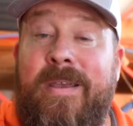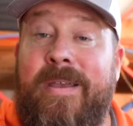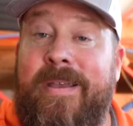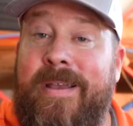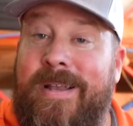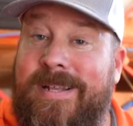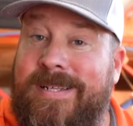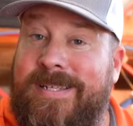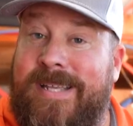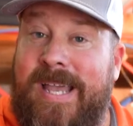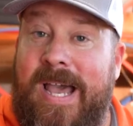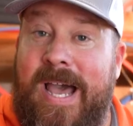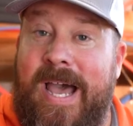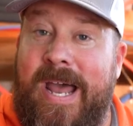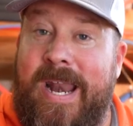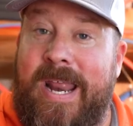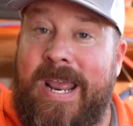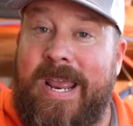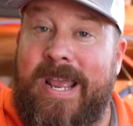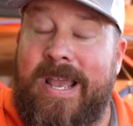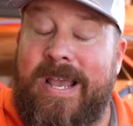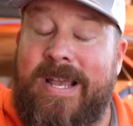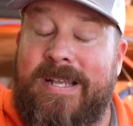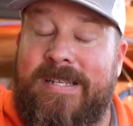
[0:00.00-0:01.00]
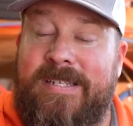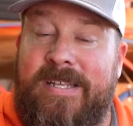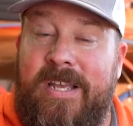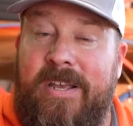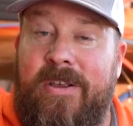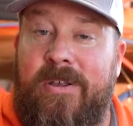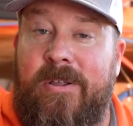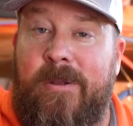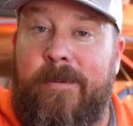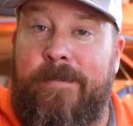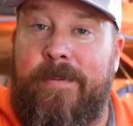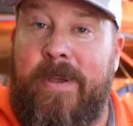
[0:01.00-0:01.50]
It's got a
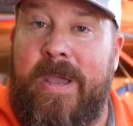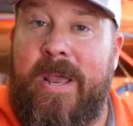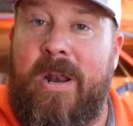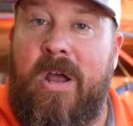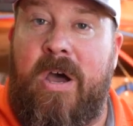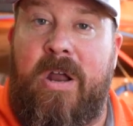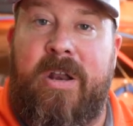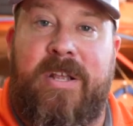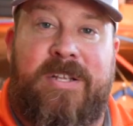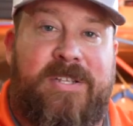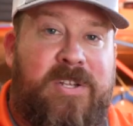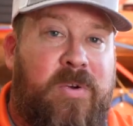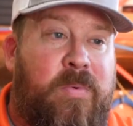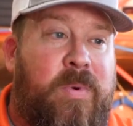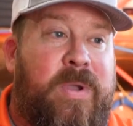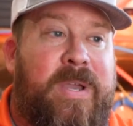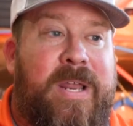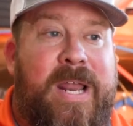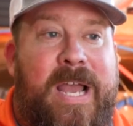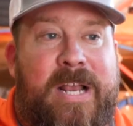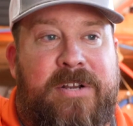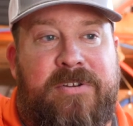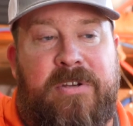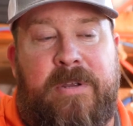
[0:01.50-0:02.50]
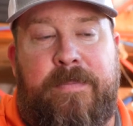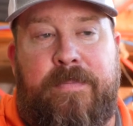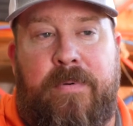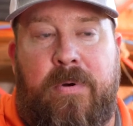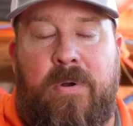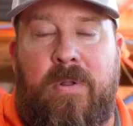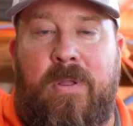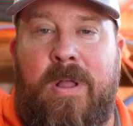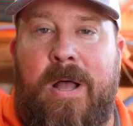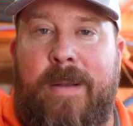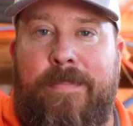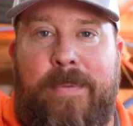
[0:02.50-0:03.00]
cellular plan on it, so we could actually
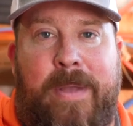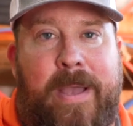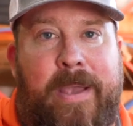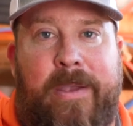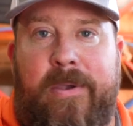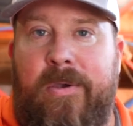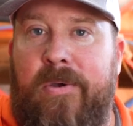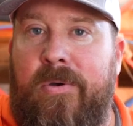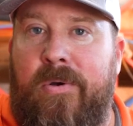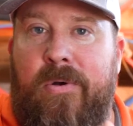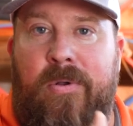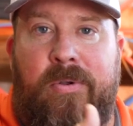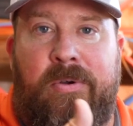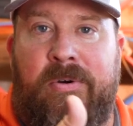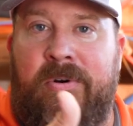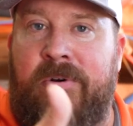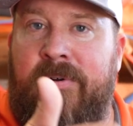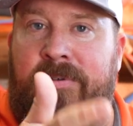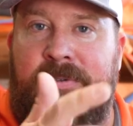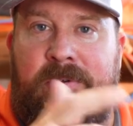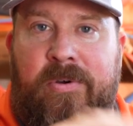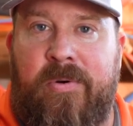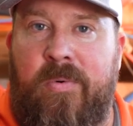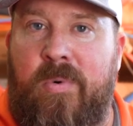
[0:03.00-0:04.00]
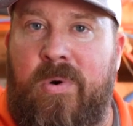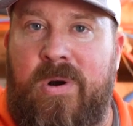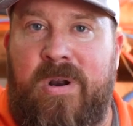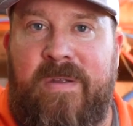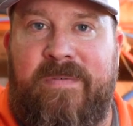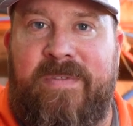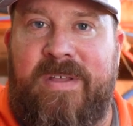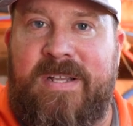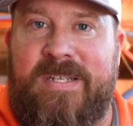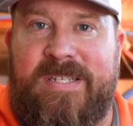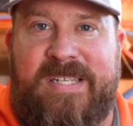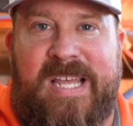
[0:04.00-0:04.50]
pull up like Google Earth or one
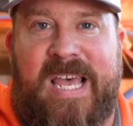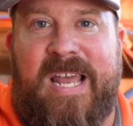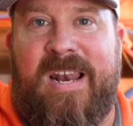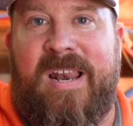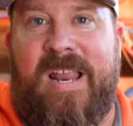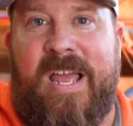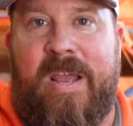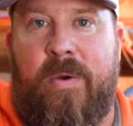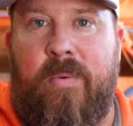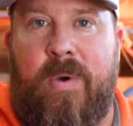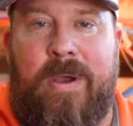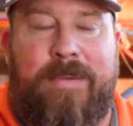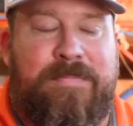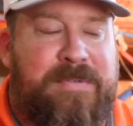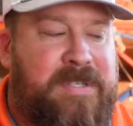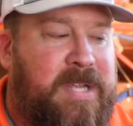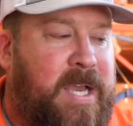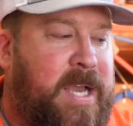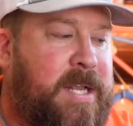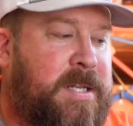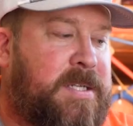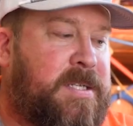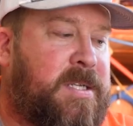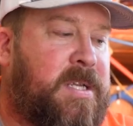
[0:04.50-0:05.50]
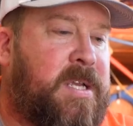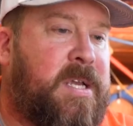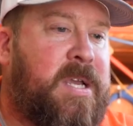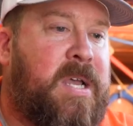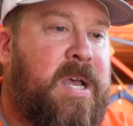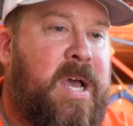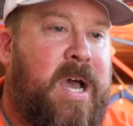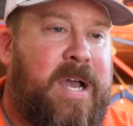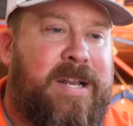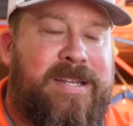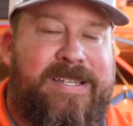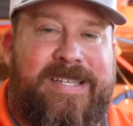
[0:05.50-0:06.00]
of the satellite websites
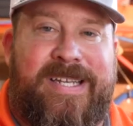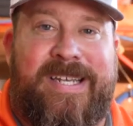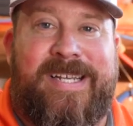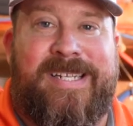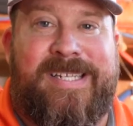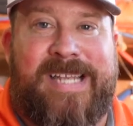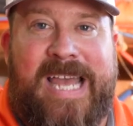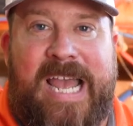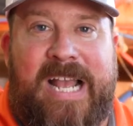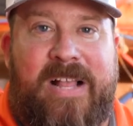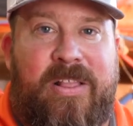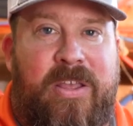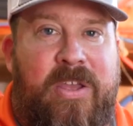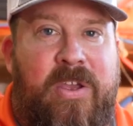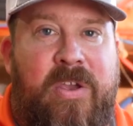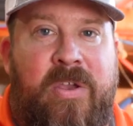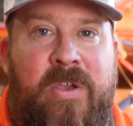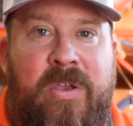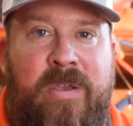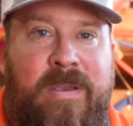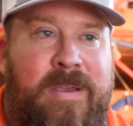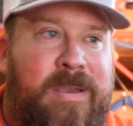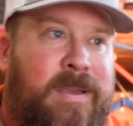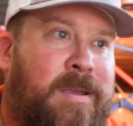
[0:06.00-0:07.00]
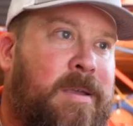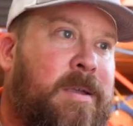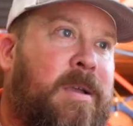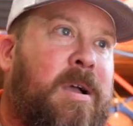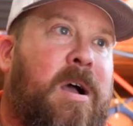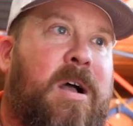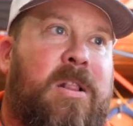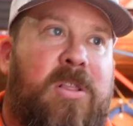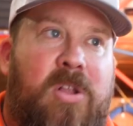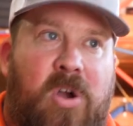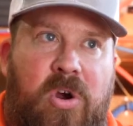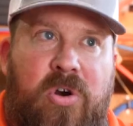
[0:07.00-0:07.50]
to see exactly
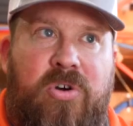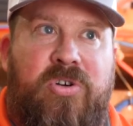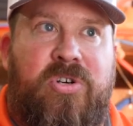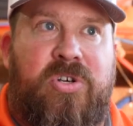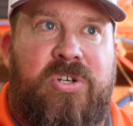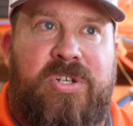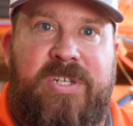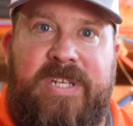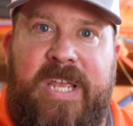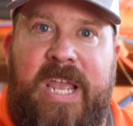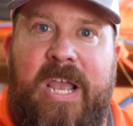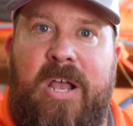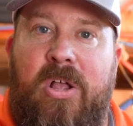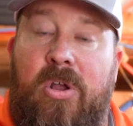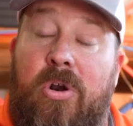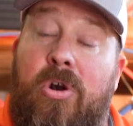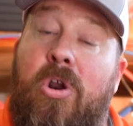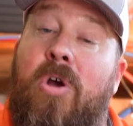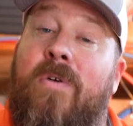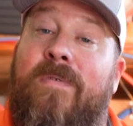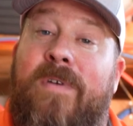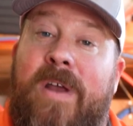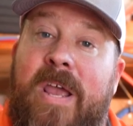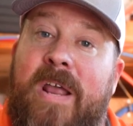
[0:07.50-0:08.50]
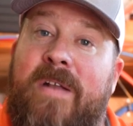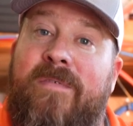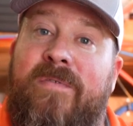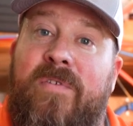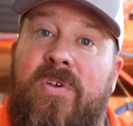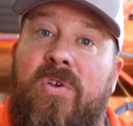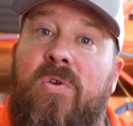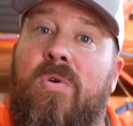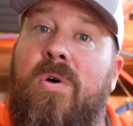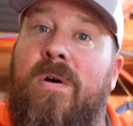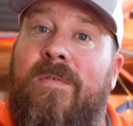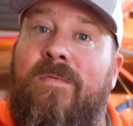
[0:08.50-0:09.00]
a larger scale or an overhead
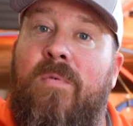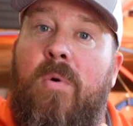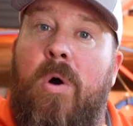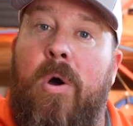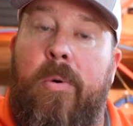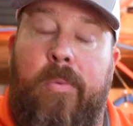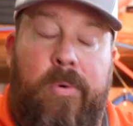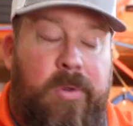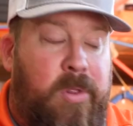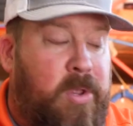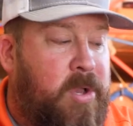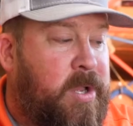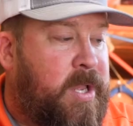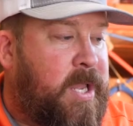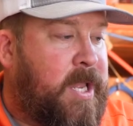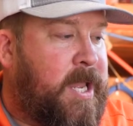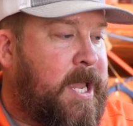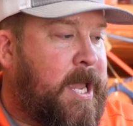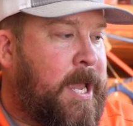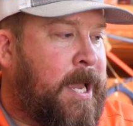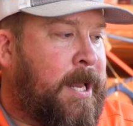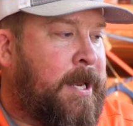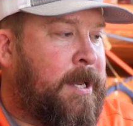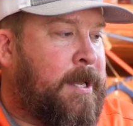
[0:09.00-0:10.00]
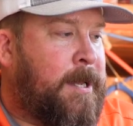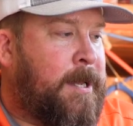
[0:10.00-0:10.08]
view of what we're looking at.